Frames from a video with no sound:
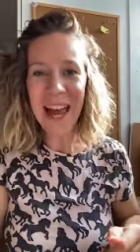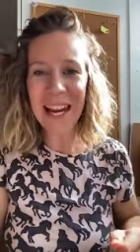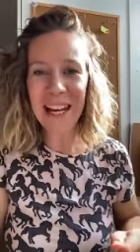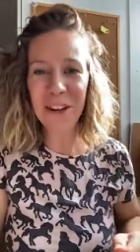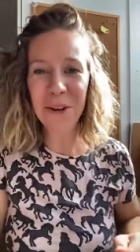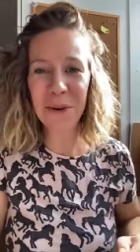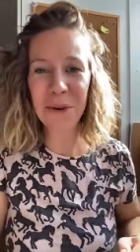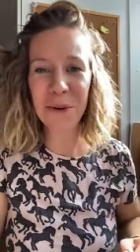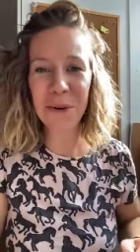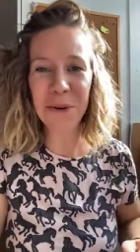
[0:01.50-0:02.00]

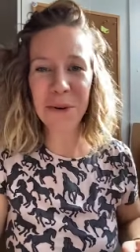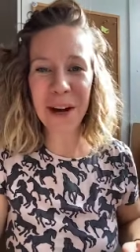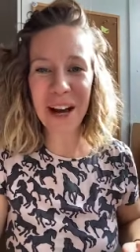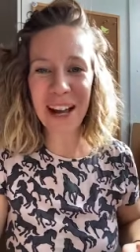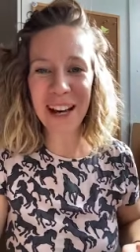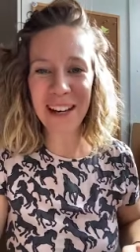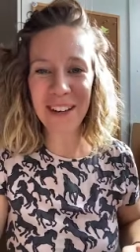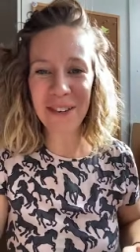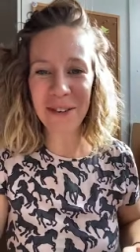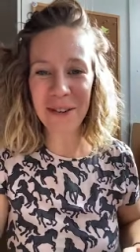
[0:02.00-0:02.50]
Hello,
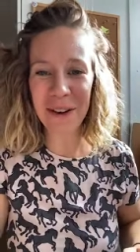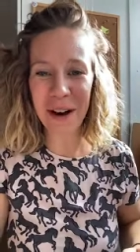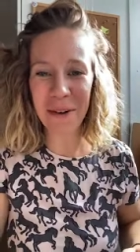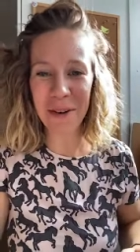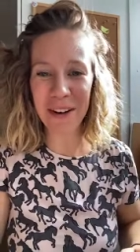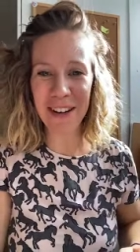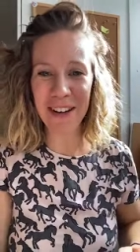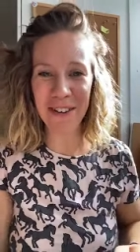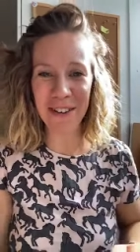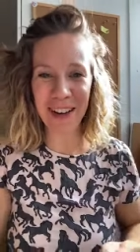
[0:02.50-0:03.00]

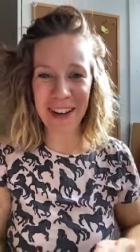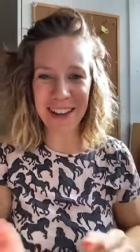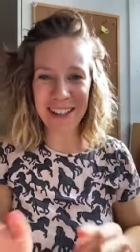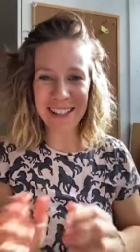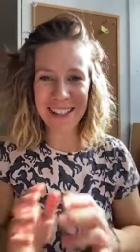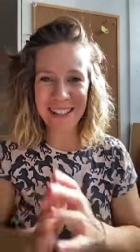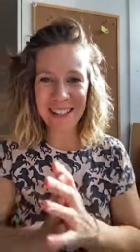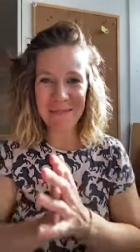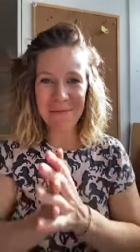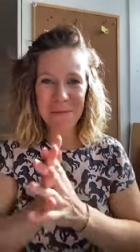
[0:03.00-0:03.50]
how are you
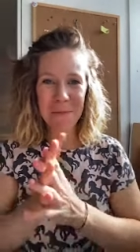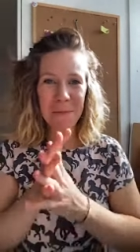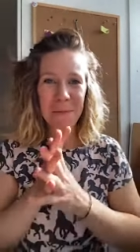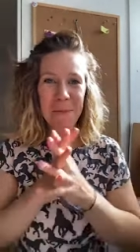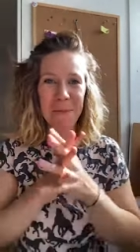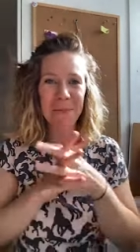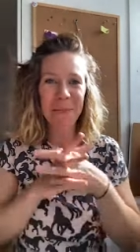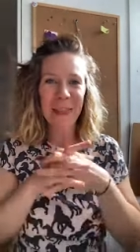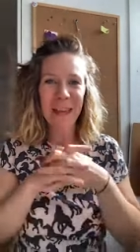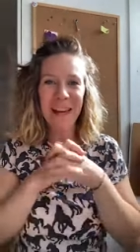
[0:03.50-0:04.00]
guys?
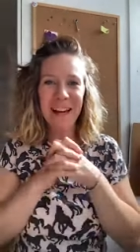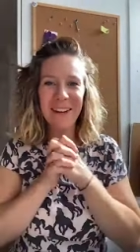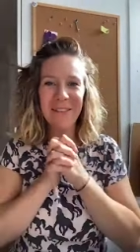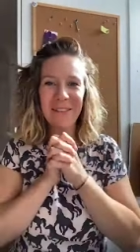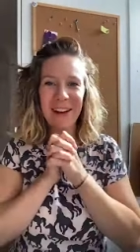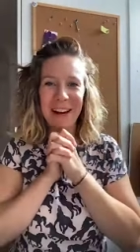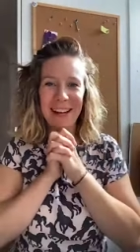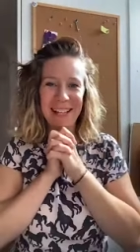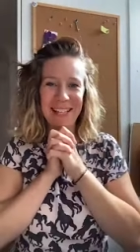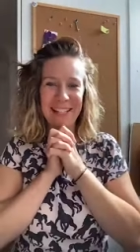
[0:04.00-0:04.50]

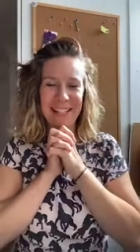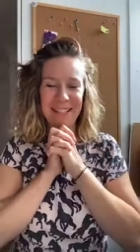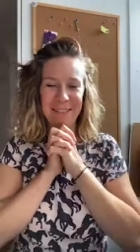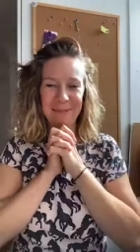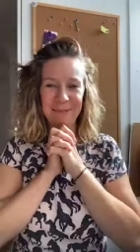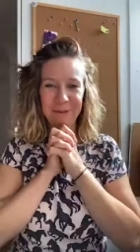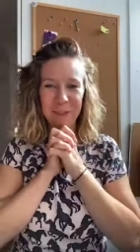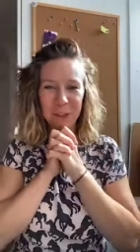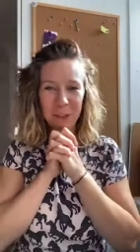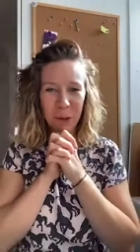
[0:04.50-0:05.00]
Right,
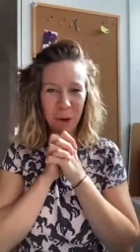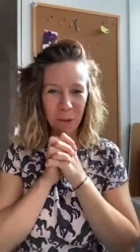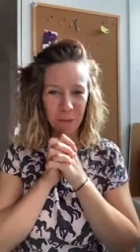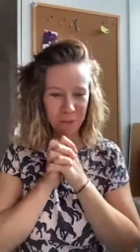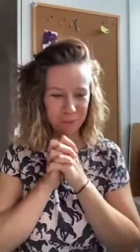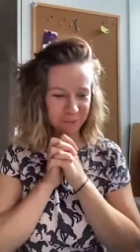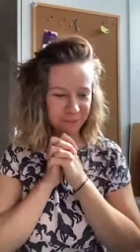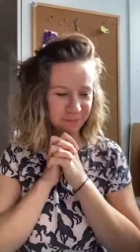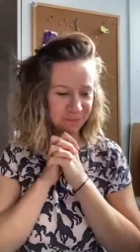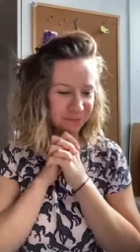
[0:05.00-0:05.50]

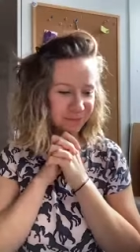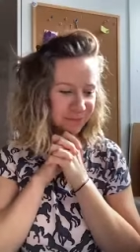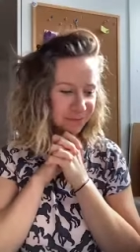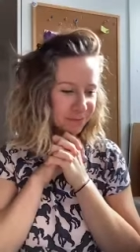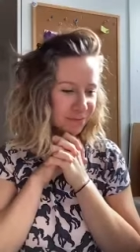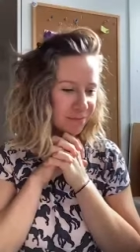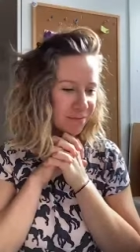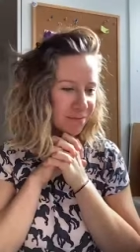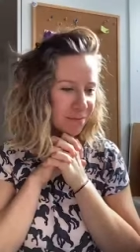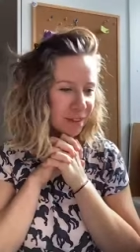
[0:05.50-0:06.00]
so
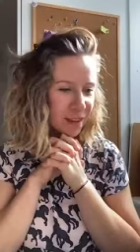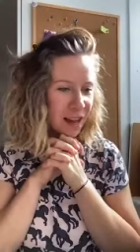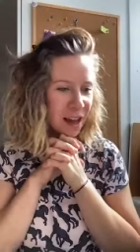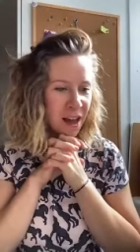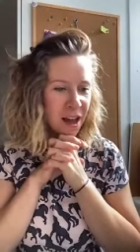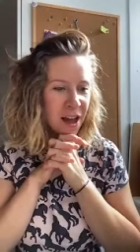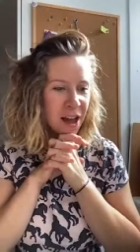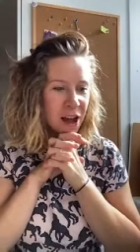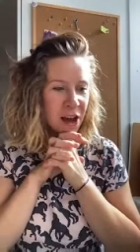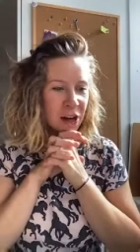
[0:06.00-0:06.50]

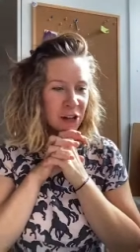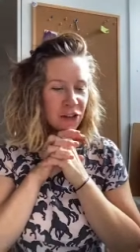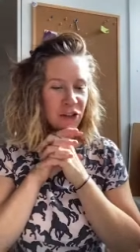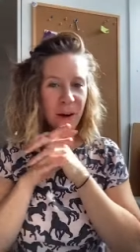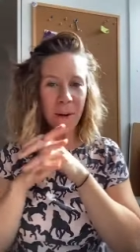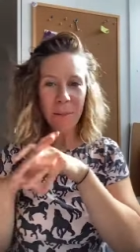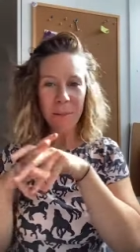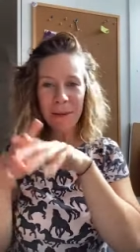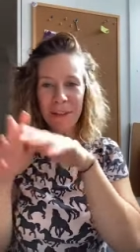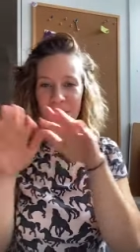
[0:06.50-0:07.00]

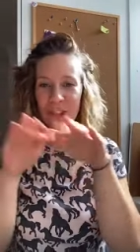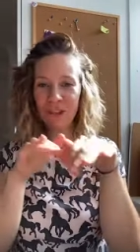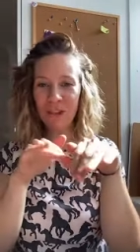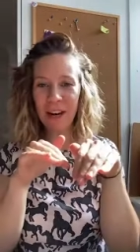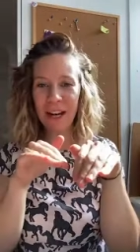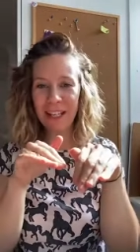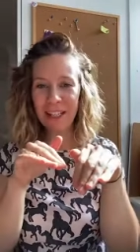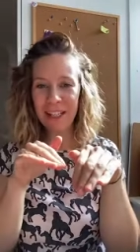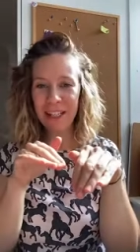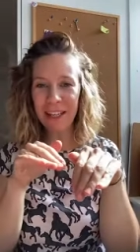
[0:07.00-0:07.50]
jumping
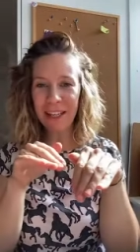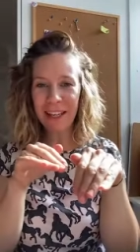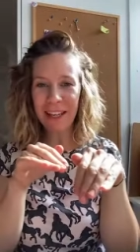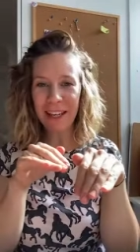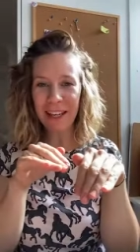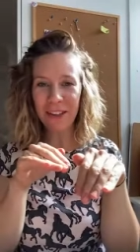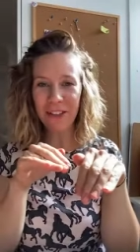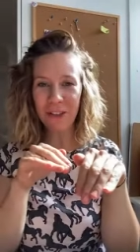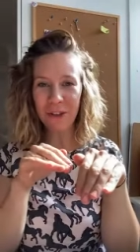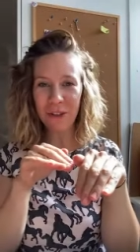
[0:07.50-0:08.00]
straight
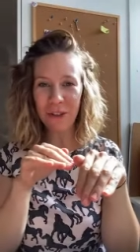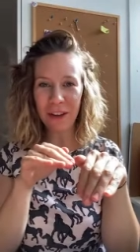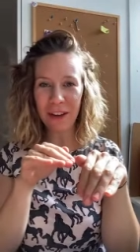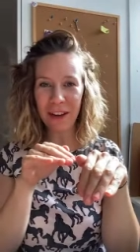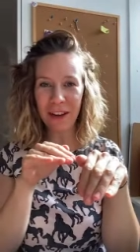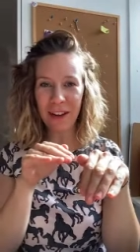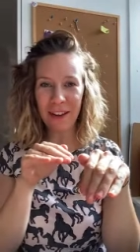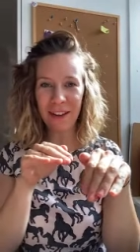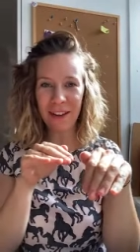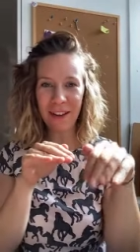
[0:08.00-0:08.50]
into
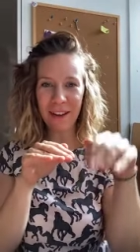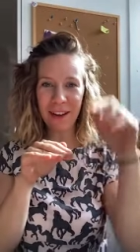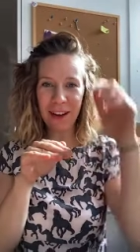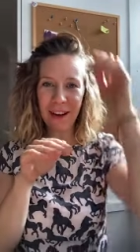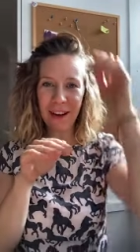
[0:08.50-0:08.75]
the